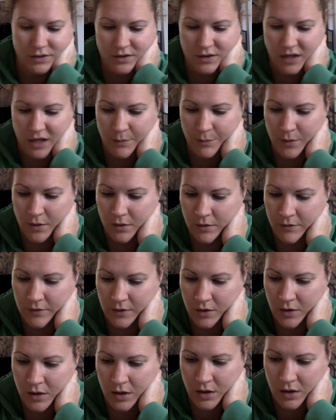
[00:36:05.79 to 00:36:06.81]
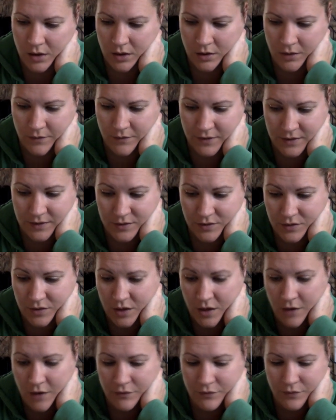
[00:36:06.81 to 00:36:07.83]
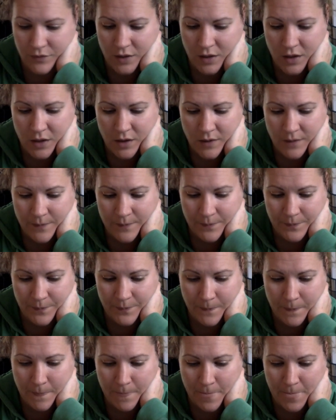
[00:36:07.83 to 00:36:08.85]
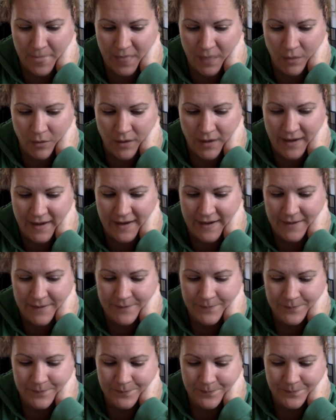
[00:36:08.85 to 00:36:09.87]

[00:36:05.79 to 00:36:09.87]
skip over all of this stuff, okay?